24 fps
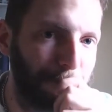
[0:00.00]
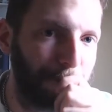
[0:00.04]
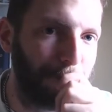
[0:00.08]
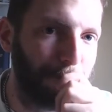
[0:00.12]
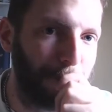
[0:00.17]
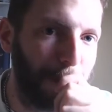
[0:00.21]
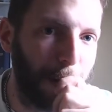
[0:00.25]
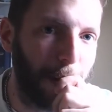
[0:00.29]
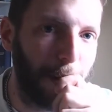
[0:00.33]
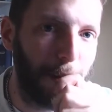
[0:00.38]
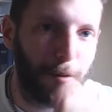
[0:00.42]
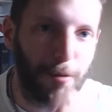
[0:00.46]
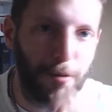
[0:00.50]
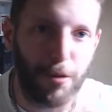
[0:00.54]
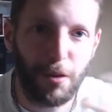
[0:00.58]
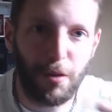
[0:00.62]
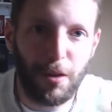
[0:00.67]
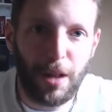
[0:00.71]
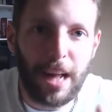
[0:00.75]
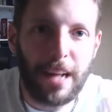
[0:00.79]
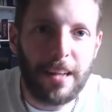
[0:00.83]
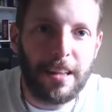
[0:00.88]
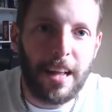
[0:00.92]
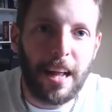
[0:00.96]
You know, so
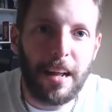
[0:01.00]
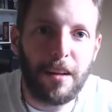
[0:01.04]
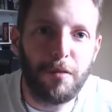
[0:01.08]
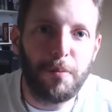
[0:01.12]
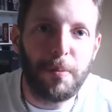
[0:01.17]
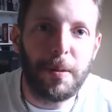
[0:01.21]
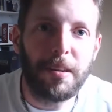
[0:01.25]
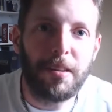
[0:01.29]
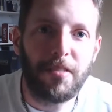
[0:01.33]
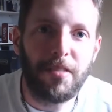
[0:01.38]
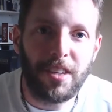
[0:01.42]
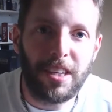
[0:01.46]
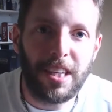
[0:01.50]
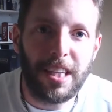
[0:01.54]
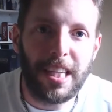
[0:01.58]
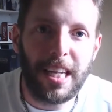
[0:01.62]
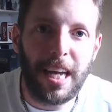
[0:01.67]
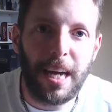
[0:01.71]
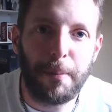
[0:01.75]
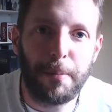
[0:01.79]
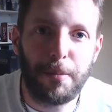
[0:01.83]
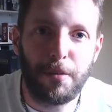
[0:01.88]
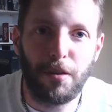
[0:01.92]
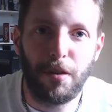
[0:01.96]
that's basically the
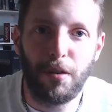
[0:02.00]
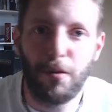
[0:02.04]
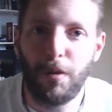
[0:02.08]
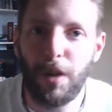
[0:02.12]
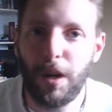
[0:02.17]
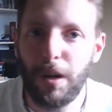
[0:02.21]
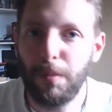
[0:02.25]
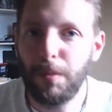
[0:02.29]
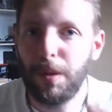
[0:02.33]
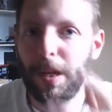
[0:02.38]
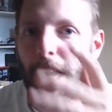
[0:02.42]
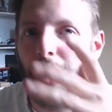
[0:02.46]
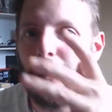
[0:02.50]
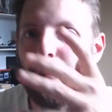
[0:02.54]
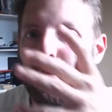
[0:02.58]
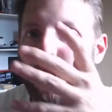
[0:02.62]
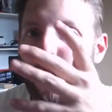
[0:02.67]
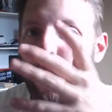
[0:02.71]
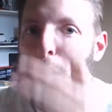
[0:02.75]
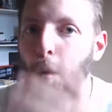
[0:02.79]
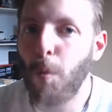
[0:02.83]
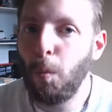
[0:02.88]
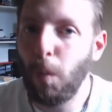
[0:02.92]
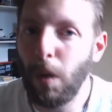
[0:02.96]
episode, right? We have
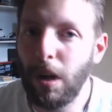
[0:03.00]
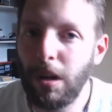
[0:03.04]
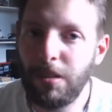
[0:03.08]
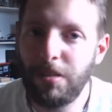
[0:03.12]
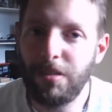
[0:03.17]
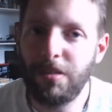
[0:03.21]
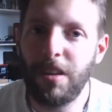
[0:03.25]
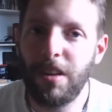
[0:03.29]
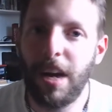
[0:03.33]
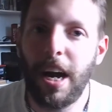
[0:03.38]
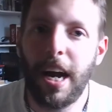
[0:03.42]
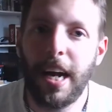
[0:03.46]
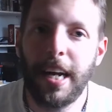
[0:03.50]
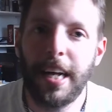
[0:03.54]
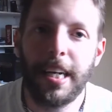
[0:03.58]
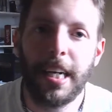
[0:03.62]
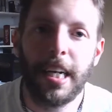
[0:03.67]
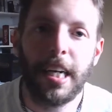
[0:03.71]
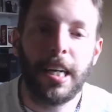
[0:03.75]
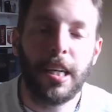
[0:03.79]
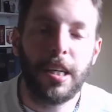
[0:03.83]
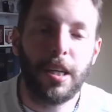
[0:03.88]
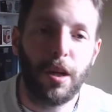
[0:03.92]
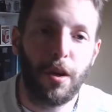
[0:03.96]
one side,
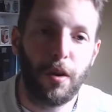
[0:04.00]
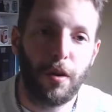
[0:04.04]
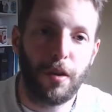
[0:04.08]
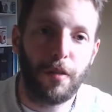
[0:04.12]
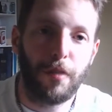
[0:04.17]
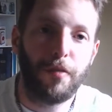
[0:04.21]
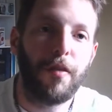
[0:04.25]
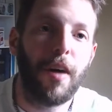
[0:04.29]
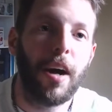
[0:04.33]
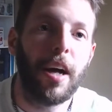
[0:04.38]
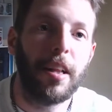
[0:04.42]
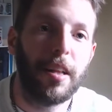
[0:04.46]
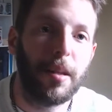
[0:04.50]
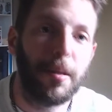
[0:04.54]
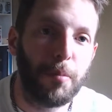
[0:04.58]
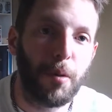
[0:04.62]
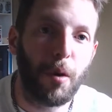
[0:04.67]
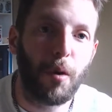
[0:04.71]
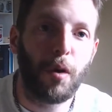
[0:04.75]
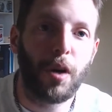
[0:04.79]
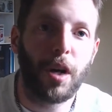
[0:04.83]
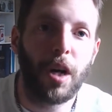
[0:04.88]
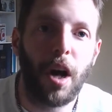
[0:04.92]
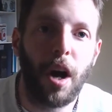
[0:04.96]
you know, they've finally
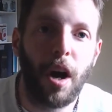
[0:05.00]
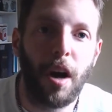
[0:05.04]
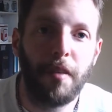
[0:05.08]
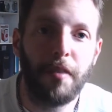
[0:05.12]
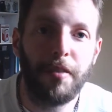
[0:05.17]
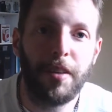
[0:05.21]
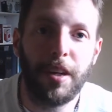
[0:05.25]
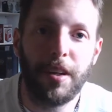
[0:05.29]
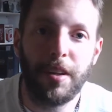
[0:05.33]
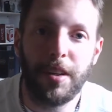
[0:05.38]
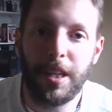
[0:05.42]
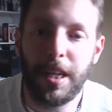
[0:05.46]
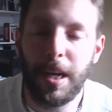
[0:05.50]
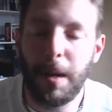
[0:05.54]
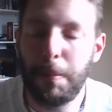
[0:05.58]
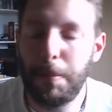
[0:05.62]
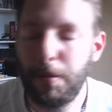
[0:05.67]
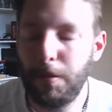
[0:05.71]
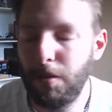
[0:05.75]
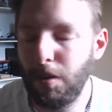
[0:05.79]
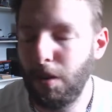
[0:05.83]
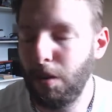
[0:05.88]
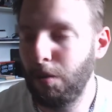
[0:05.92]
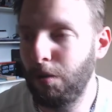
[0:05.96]
broken off here in the
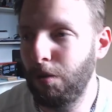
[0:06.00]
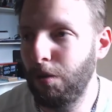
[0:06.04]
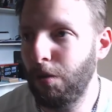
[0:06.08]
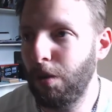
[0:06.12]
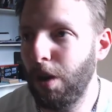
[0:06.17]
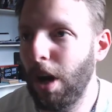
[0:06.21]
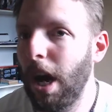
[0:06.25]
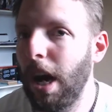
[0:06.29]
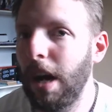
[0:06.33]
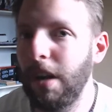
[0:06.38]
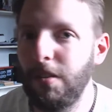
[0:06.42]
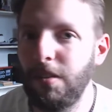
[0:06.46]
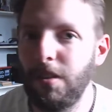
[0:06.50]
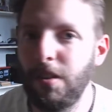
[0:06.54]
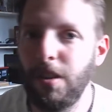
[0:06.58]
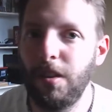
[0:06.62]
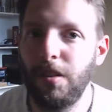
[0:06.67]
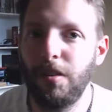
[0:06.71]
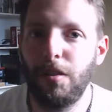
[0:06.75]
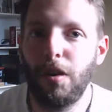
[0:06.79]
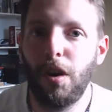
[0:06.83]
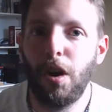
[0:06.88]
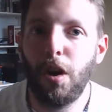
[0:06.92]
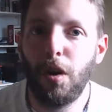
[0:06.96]
episode.
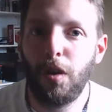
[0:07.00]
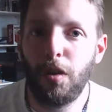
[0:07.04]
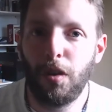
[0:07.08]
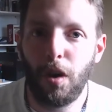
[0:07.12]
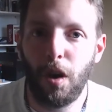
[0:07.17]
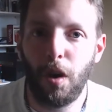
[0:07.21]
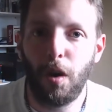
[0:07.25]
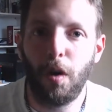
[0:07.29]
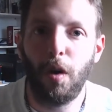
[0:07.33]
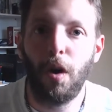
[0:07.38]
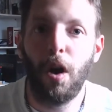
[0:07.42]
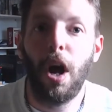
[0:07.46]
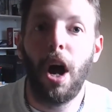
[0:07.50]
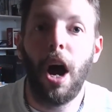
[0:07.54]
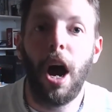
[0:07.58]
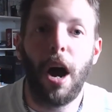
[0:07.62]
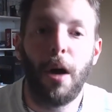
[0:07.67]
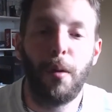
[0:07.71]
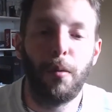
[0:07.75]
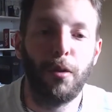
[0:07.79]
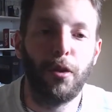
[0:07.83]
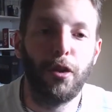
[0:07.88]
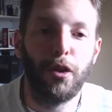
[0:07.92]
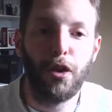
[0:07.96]
Tsukasa's the whole, I
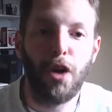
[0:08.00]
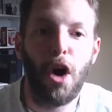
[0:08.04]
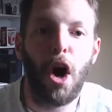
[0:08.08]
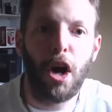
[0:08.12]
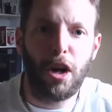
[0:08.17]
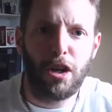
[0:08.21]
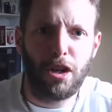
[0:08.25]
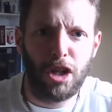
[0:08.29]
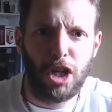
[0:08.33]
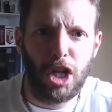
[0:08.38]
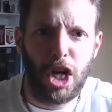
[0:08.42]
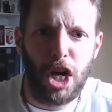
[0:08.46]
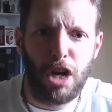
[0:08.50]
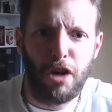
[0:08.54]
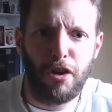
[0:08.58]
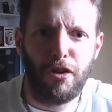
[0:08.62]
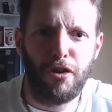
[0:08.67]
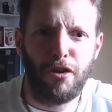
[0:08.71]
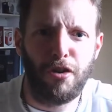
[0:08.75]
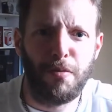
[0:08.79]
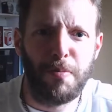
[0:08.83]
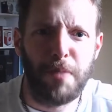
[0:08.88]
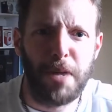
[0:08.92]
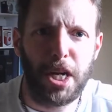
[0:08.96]
will not allow
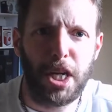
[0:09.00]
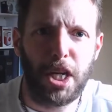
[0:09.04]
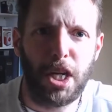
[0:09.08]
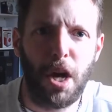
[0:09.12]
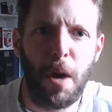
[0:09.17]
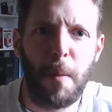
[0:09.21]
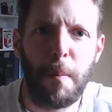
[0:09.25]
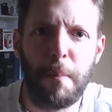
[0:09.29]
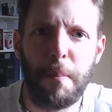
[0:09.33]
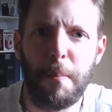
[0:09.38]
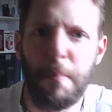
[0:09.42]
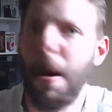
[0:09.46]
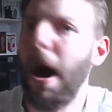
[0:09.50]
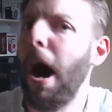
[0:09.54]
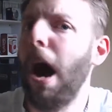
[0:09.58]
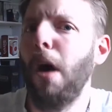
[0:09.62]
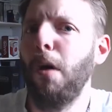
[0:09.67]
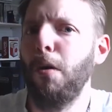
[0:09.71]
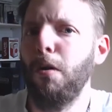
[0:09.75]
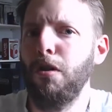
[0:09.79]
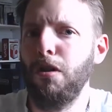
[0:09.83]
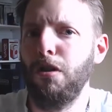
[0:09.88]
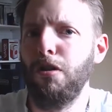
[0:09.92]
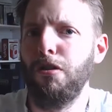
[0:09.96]
you to make
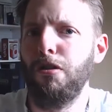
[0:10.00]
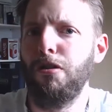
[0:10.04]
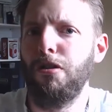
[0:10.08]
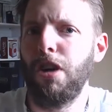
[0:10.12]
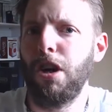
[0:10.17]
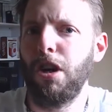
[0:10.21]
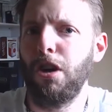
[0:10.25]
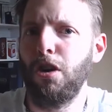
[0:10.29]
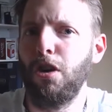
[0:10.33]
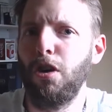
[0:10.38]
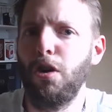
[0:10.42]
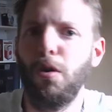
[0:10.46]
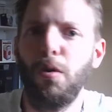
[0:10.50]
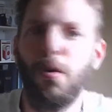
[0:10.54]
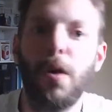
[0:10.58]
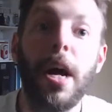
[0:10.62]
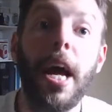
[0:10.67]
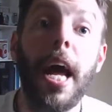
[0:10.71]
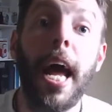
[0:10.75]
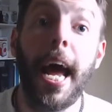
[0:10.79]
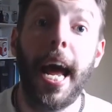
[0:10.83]
gunpowder, Senku.